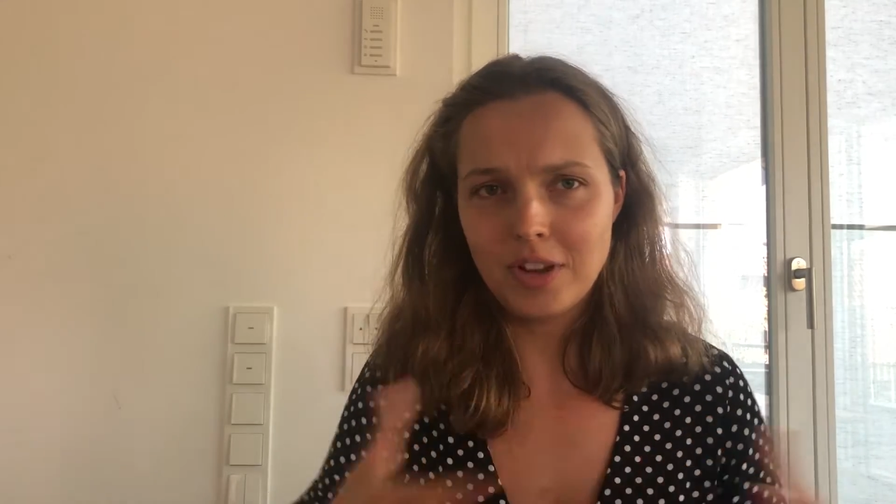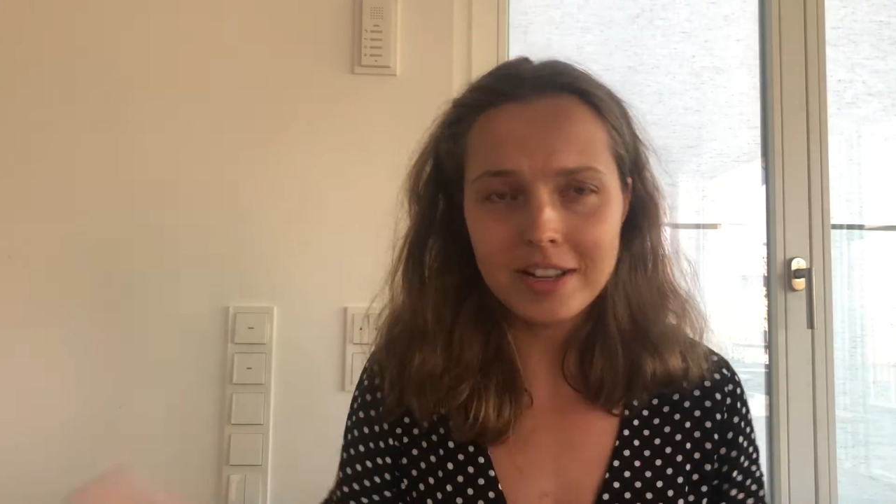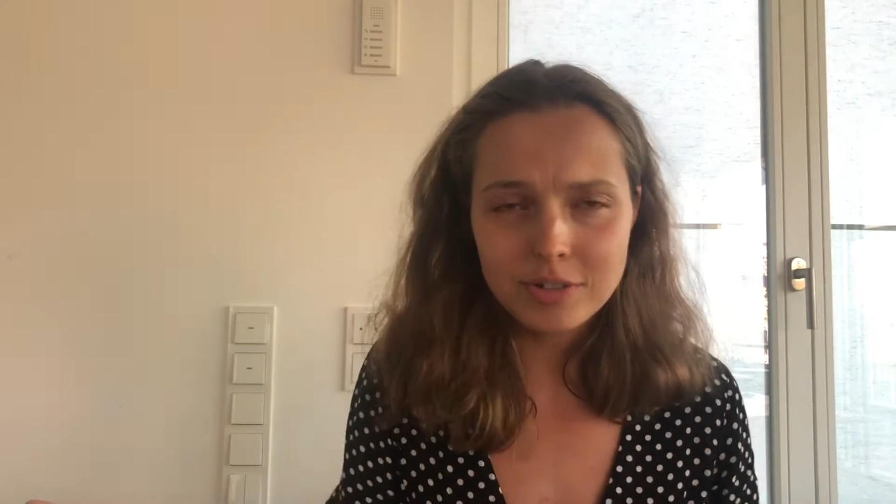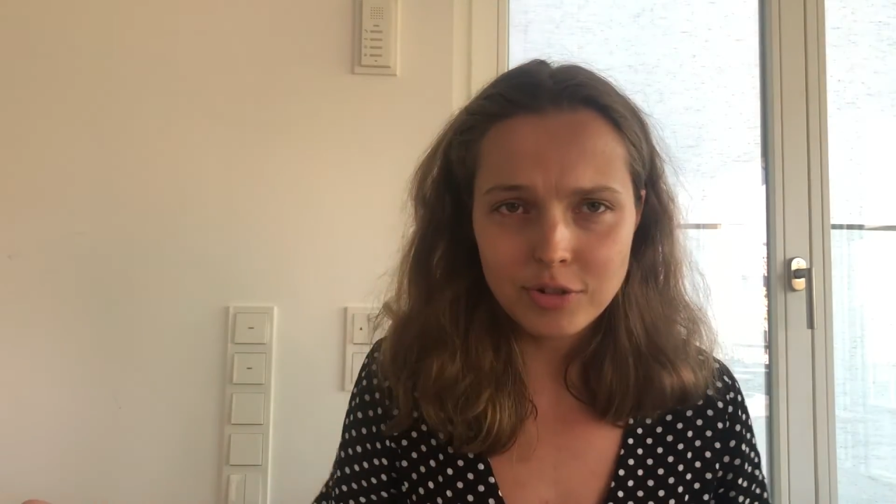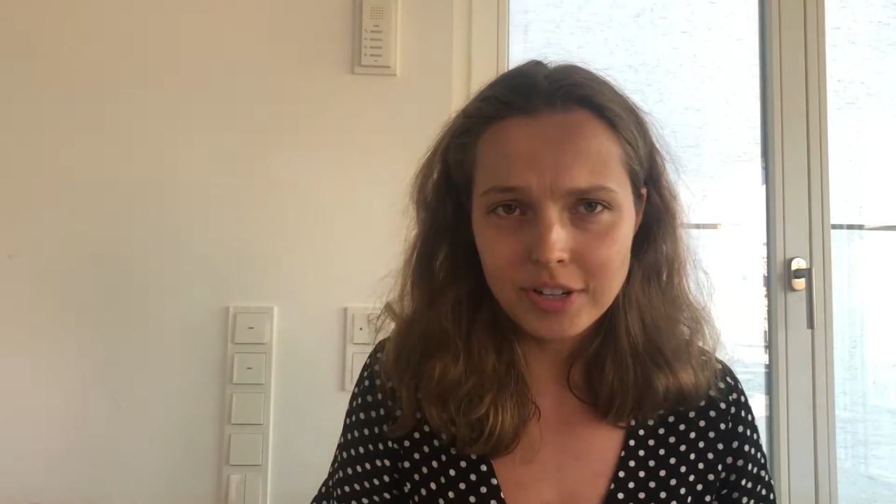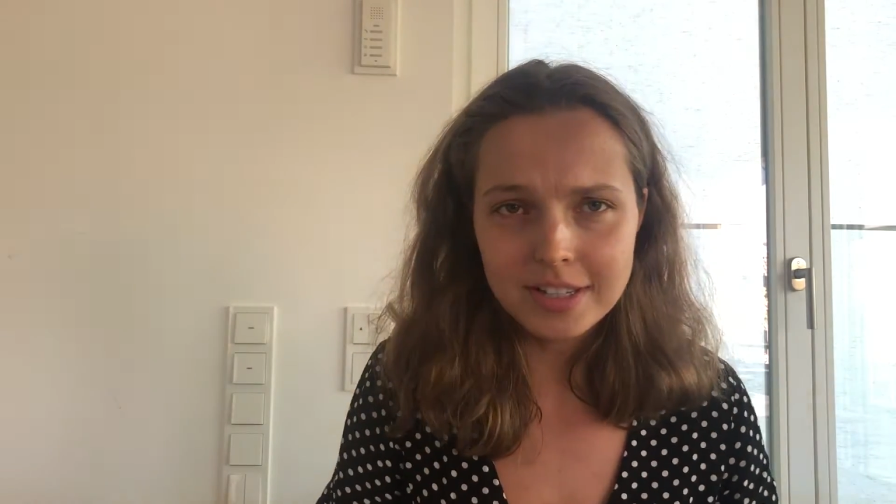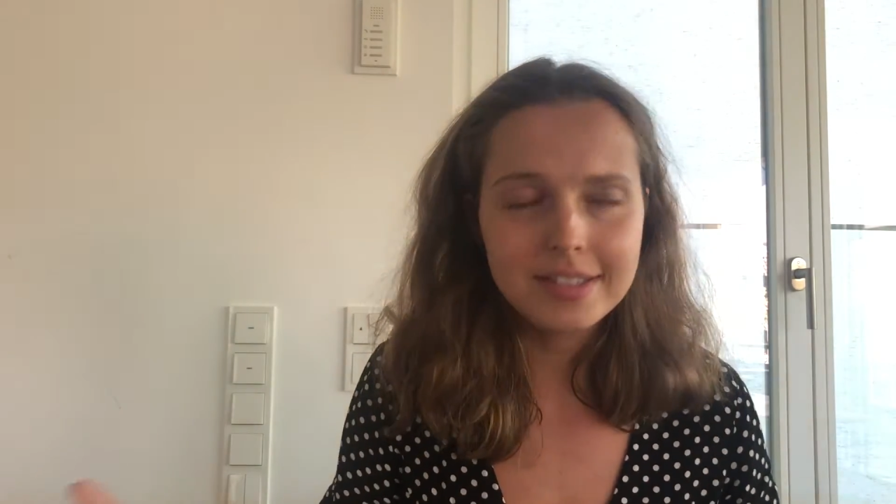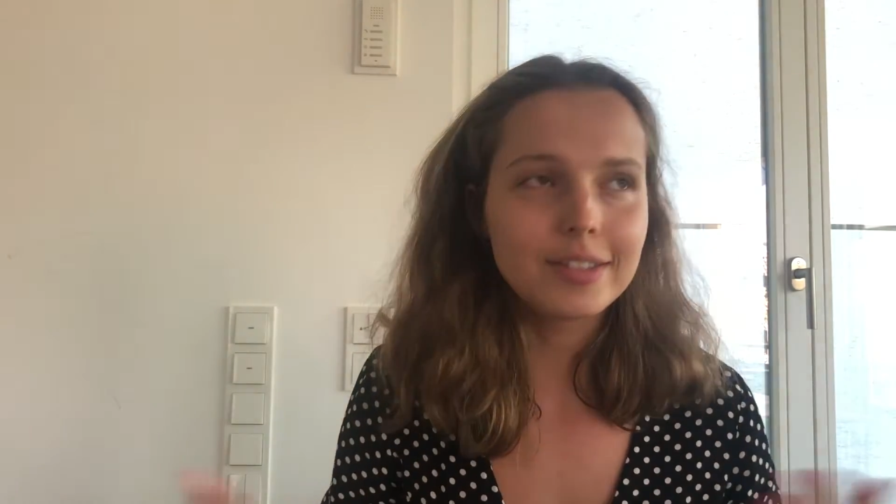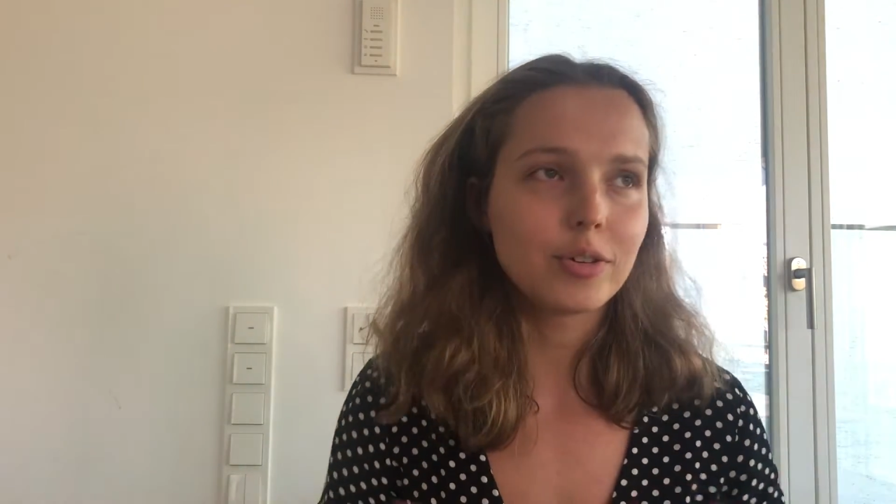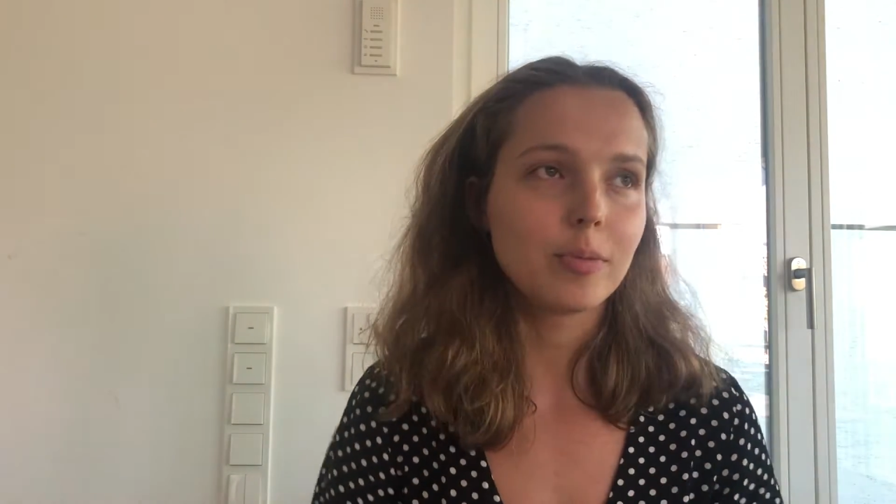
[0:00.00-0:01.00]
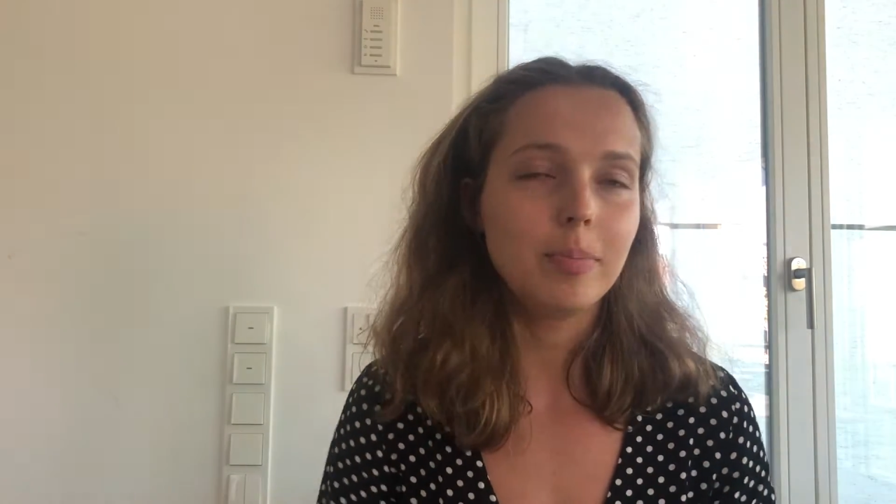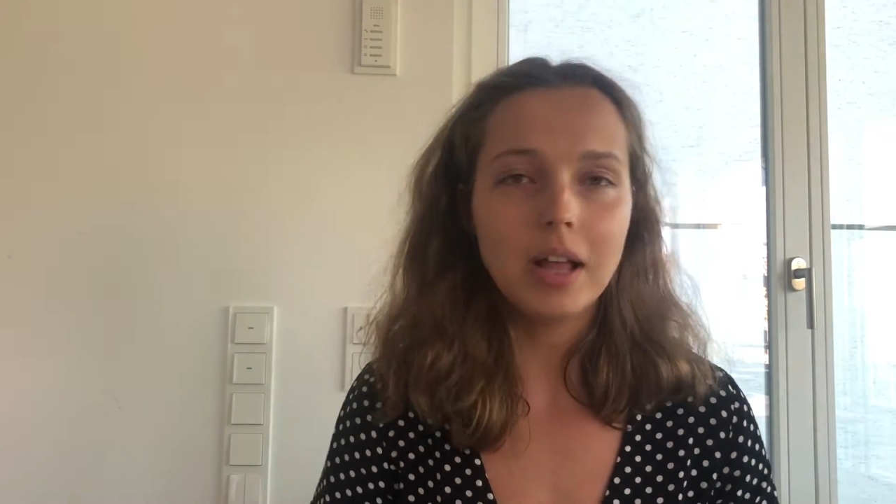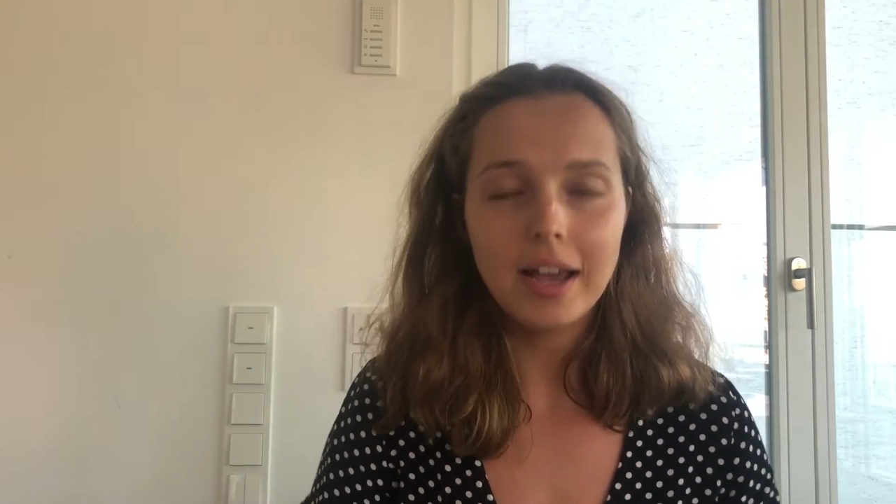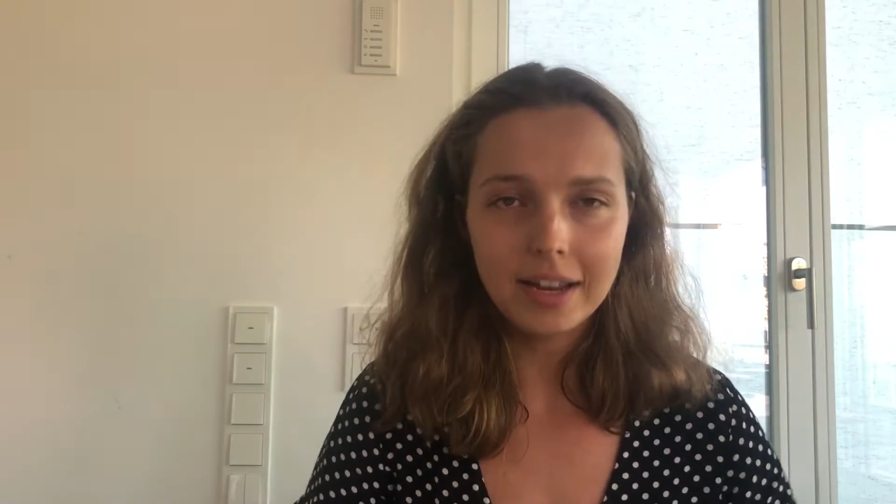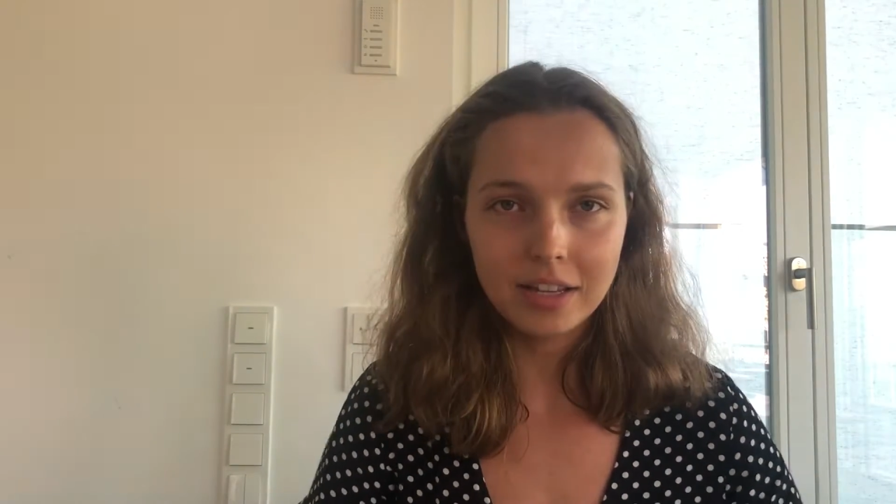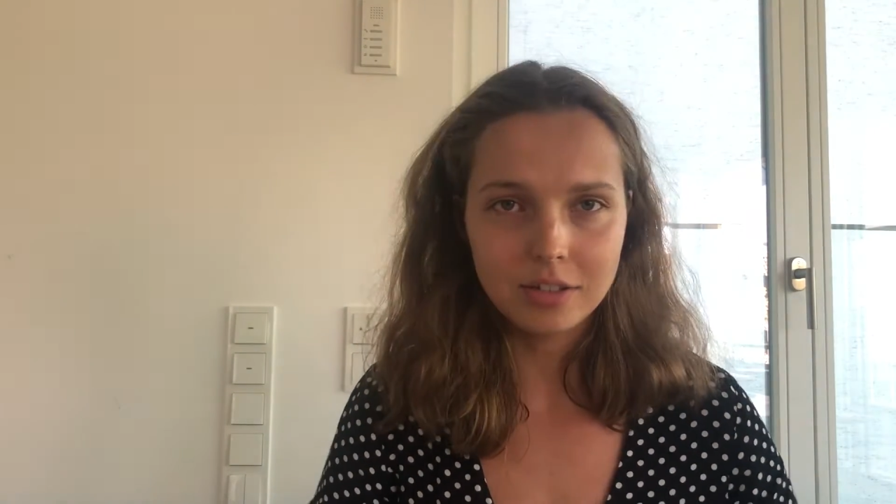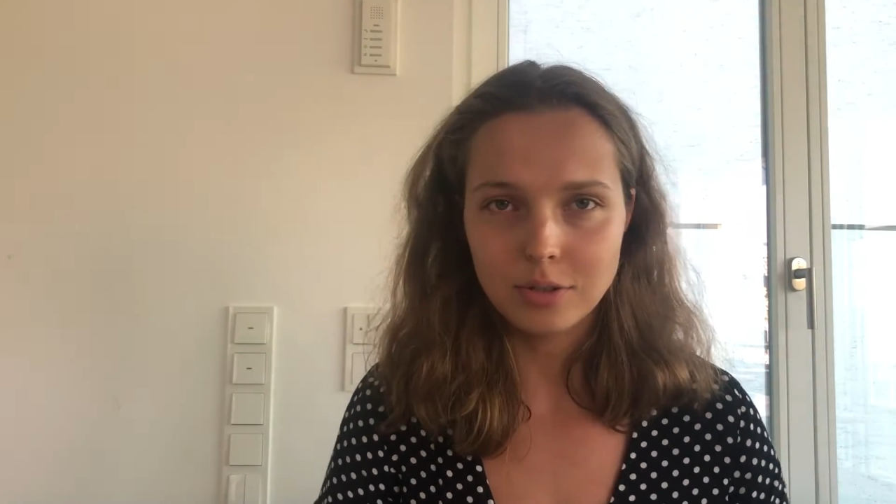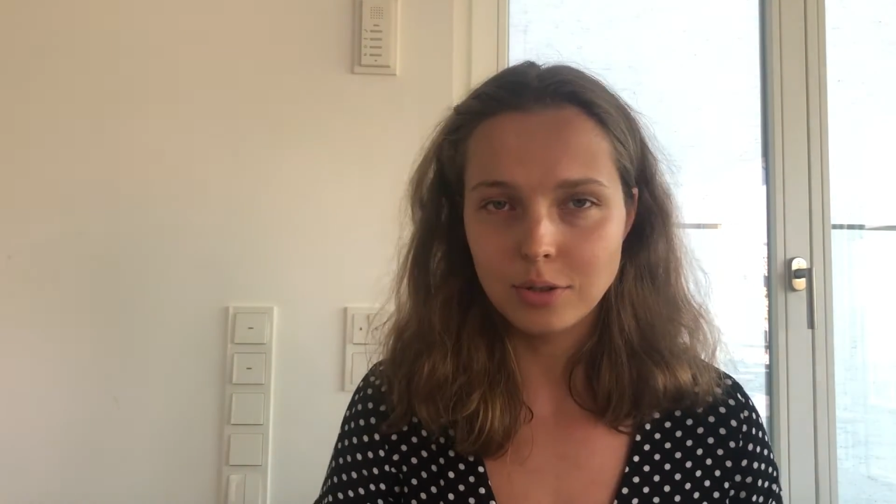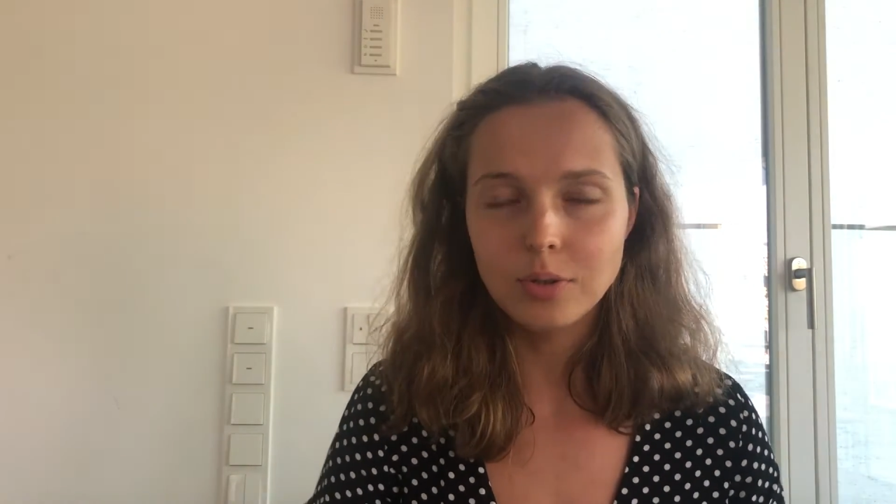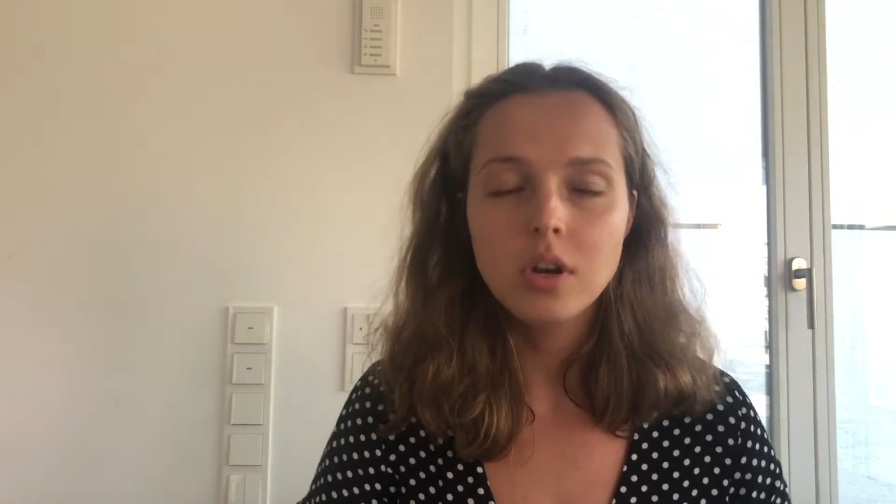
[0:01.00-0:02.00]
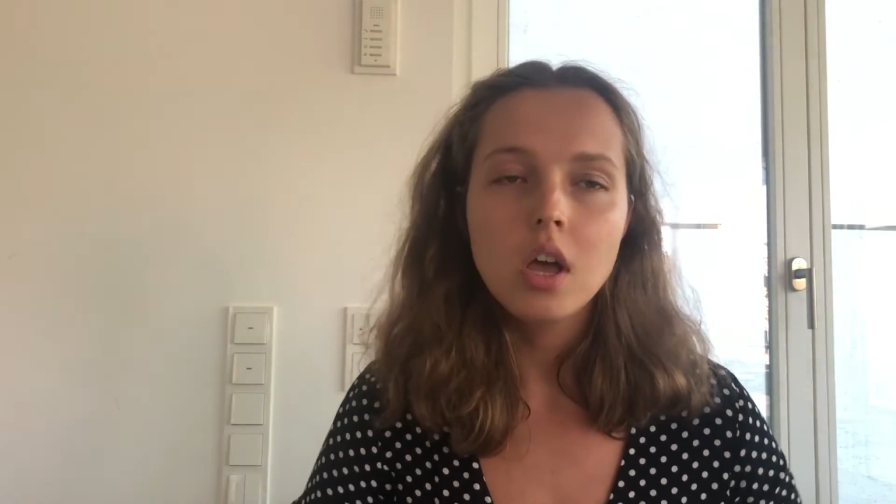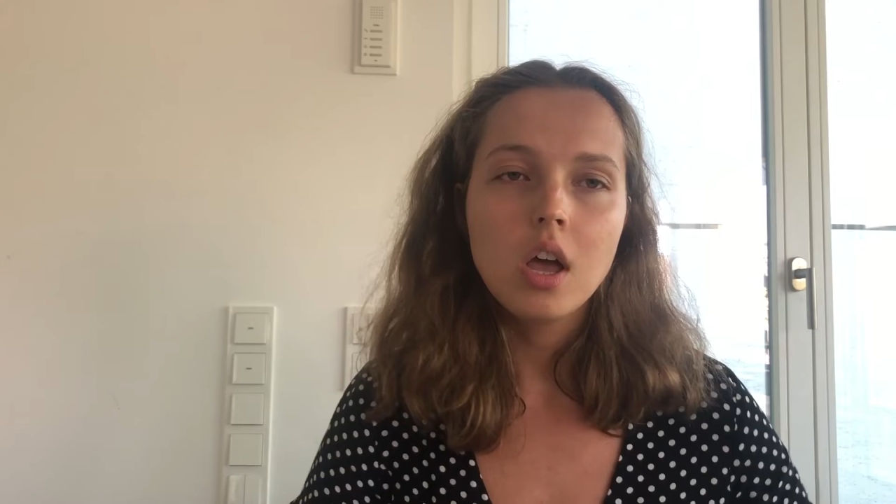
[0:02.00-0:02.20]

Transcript: countries you're applying to.